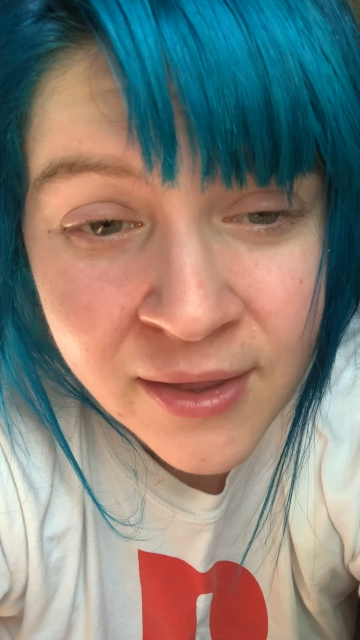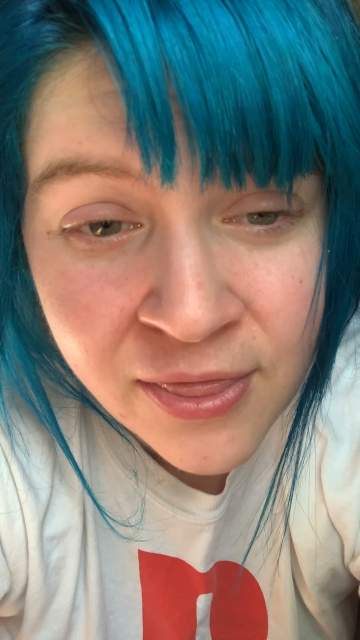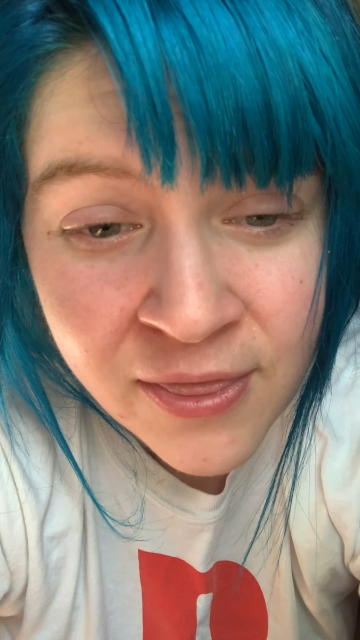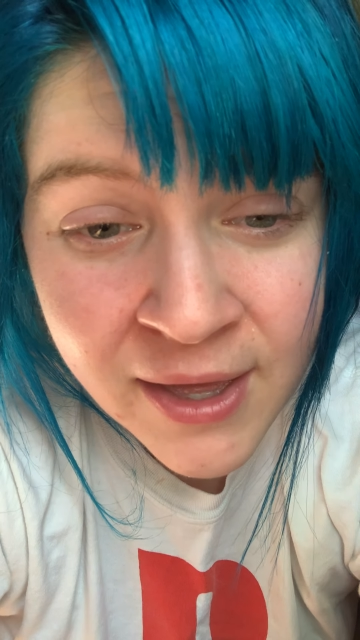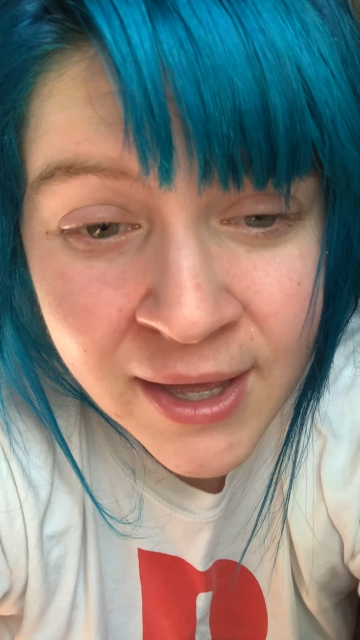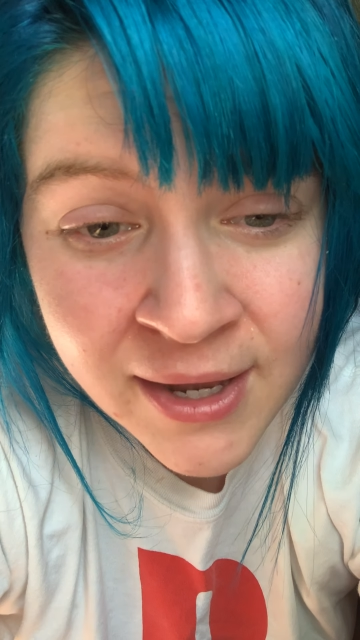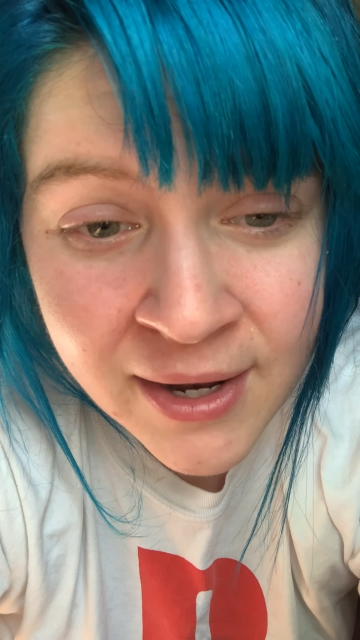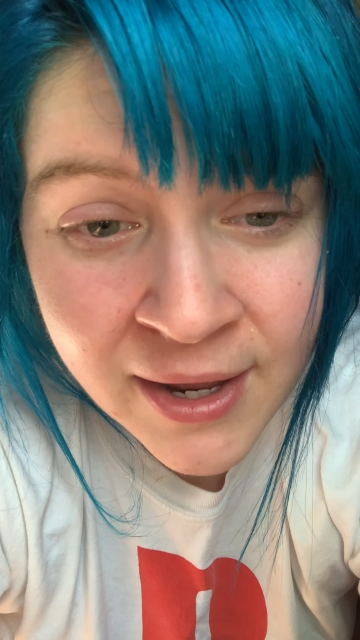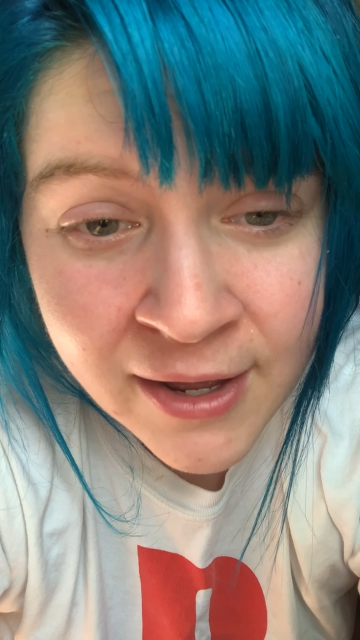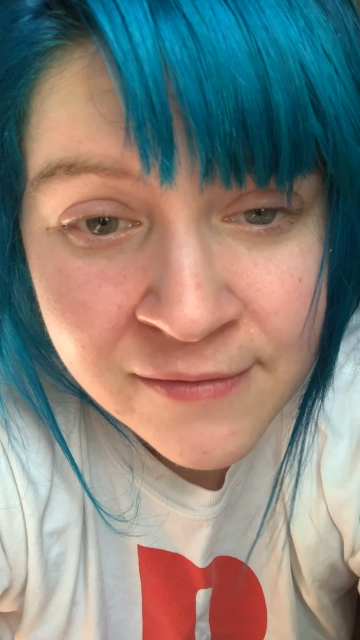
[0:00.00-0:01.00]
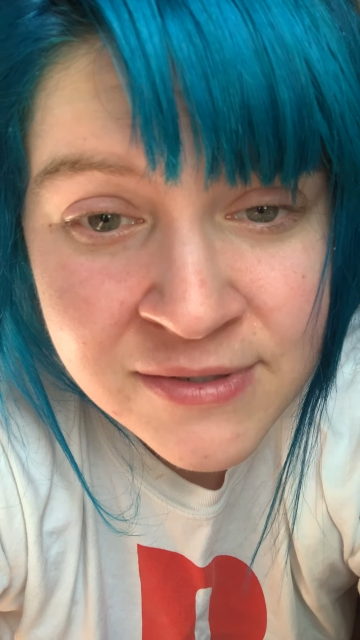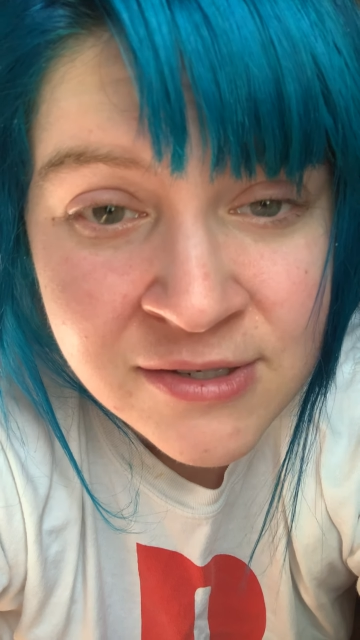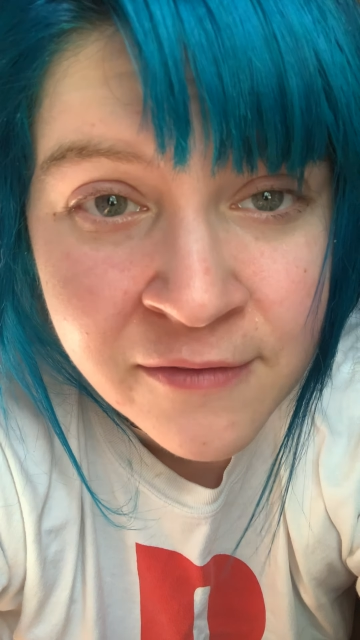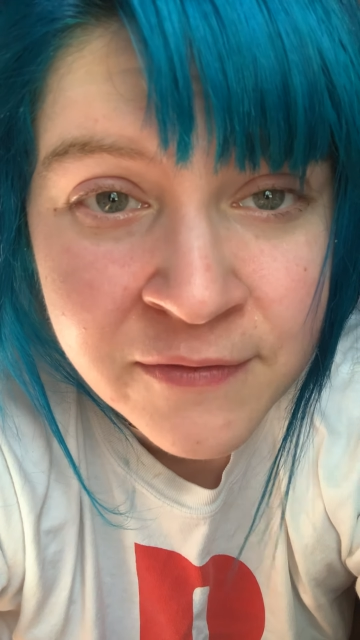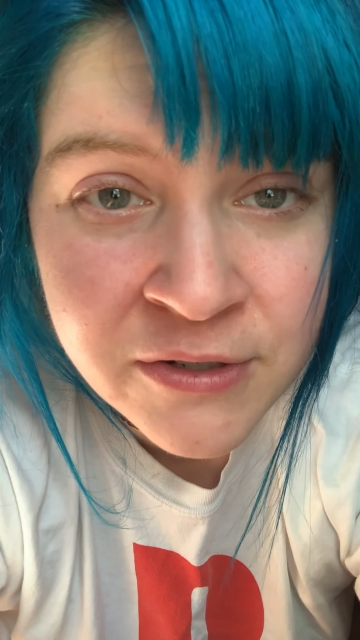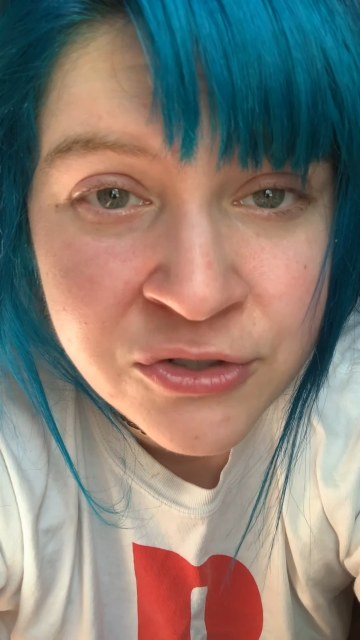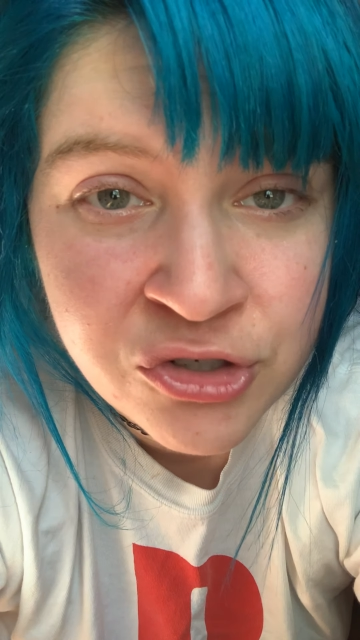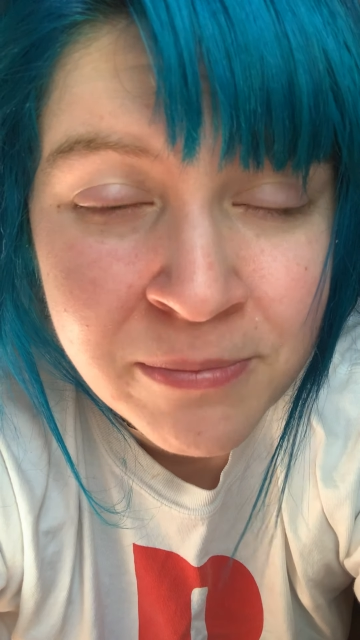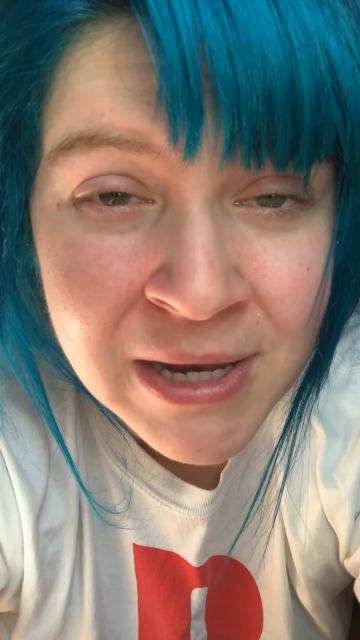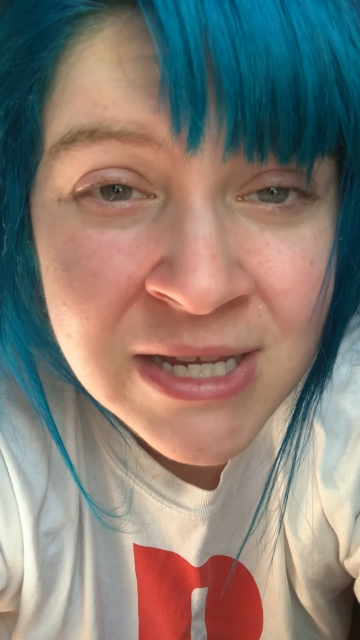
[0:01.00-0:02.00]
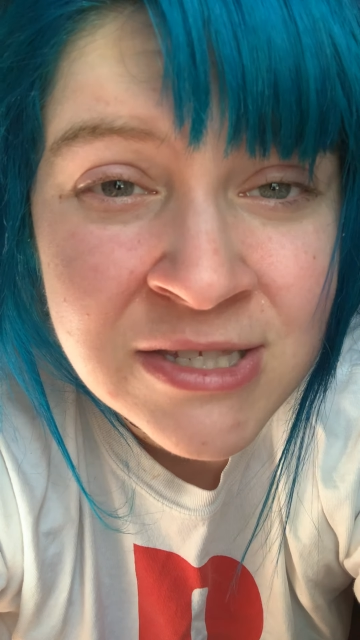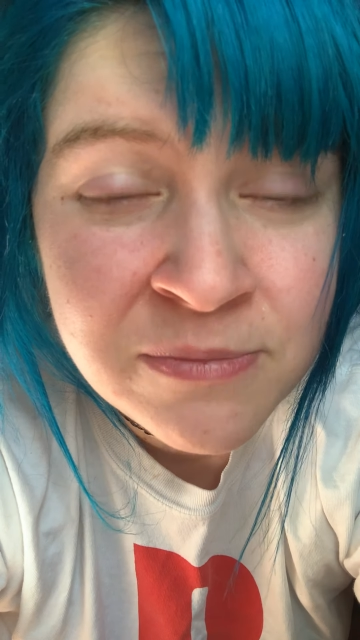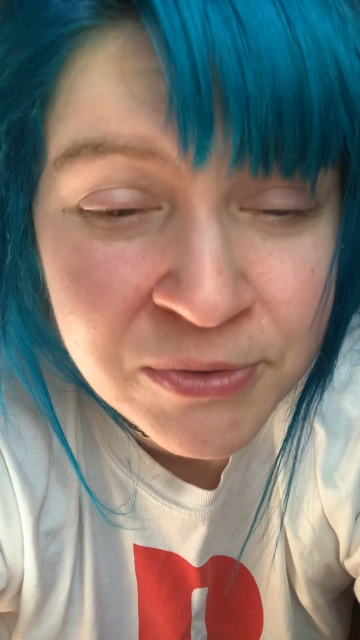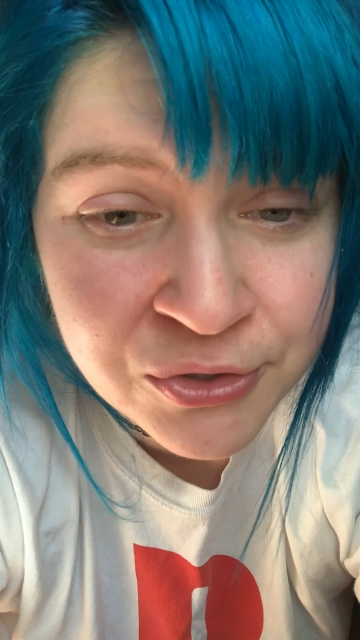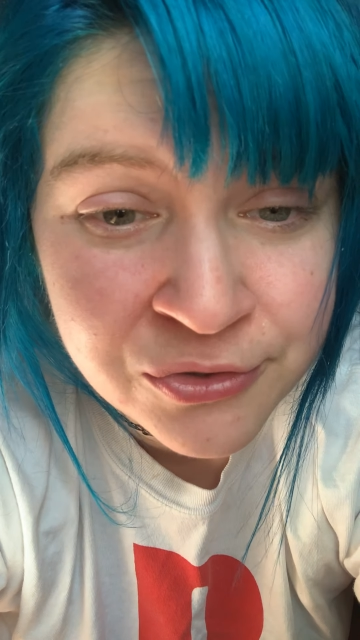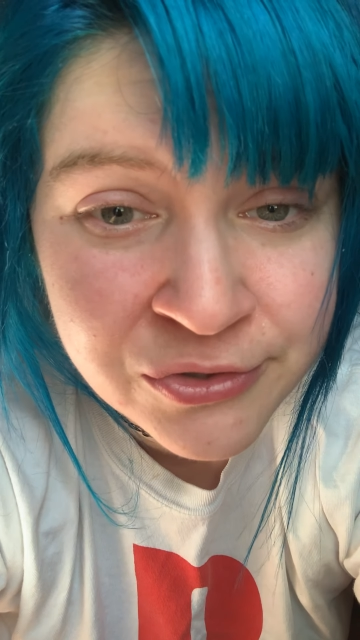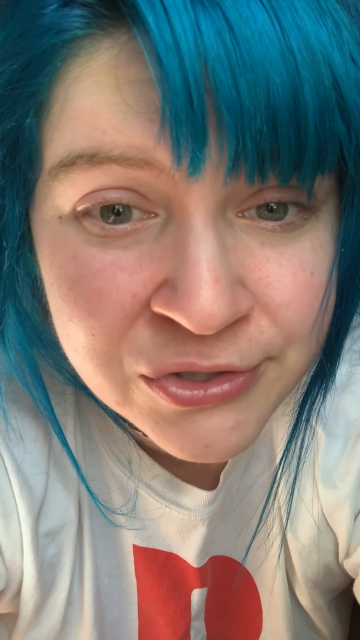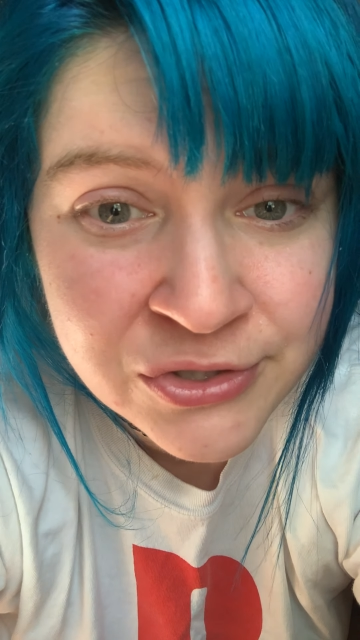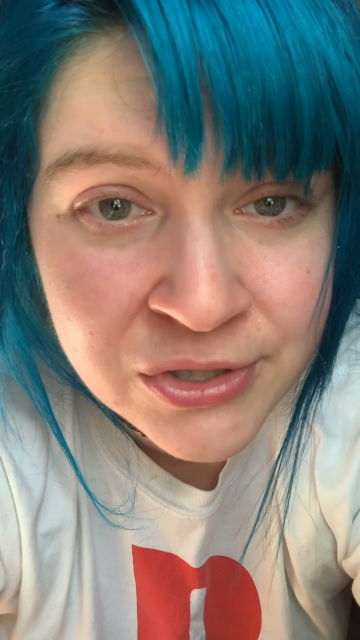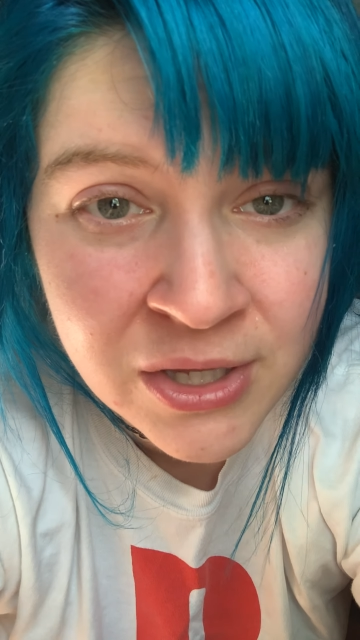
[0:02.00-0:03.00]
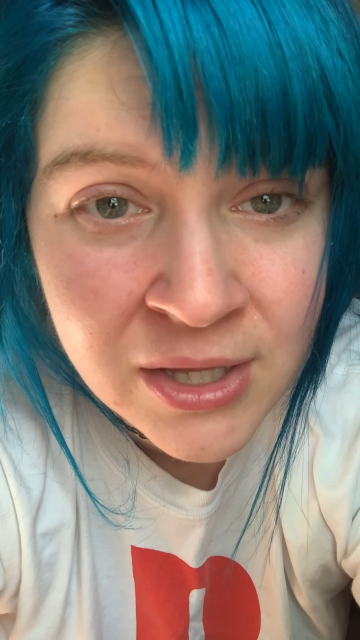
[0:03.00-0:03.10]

that have suffered tremendous abuse,